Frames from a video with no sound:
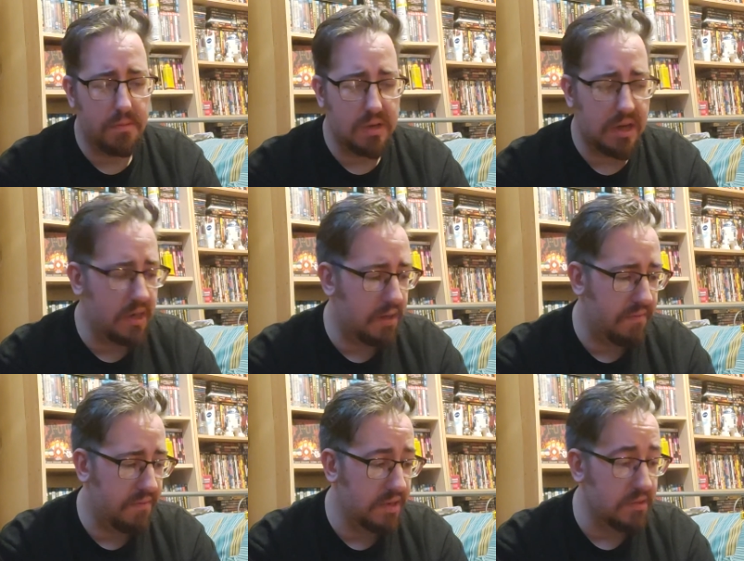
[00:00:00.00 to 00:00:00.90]
we
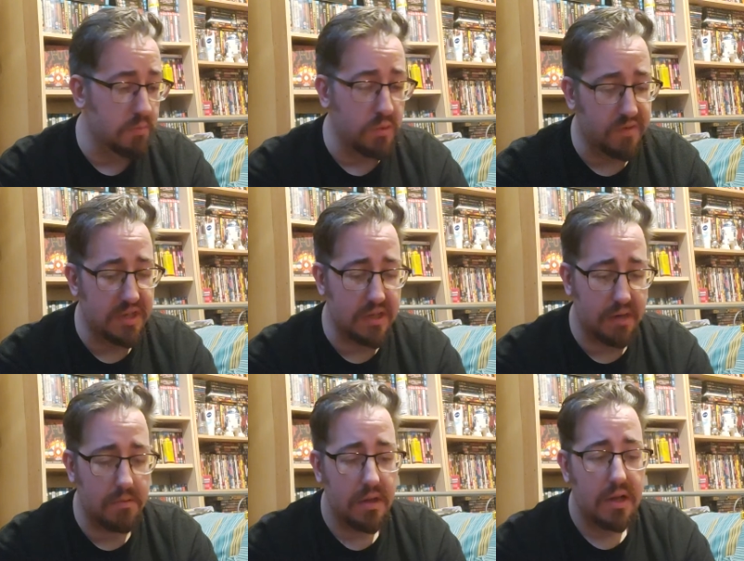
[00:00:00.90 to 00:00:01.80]
have, these are movies
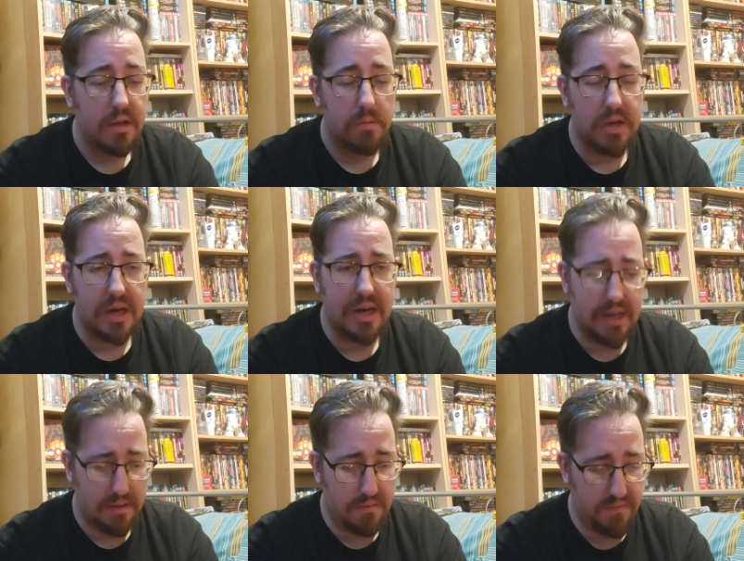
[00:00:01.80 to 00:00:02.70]
now. We
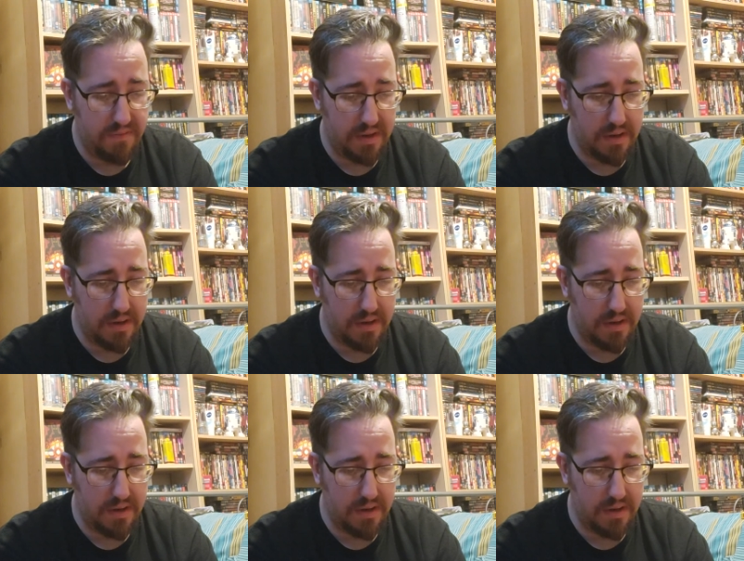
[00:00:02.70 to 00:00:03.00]
have